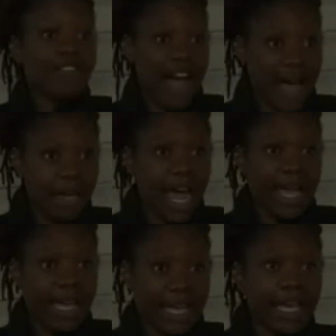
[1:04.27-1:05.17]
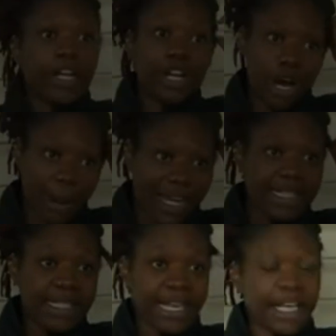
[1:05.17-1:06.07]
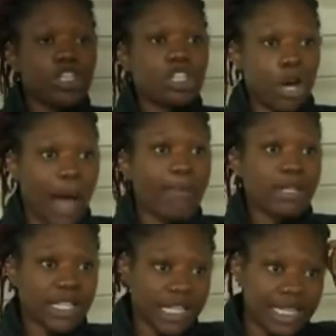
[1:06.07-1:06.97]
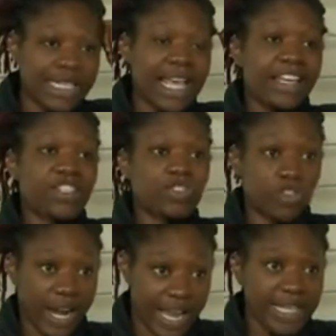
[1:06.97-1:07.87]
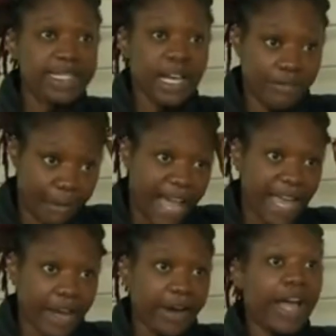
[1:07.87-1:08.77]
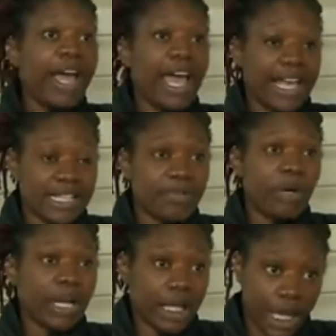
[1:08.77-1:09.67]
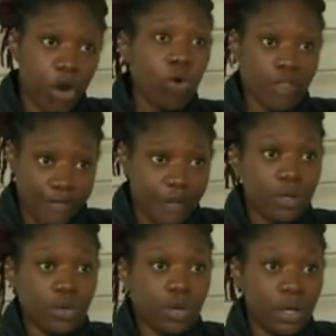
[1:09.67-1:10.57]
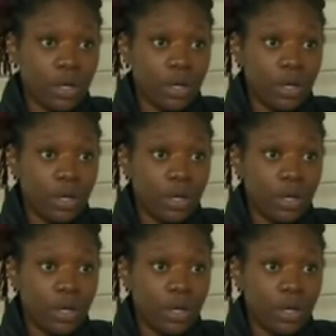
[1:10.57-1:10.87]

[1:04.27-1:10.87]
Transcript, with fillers: Well, if I'm not eating, nobody's eating. So I proceeded to take strands of my hair and sprinkle it on the food.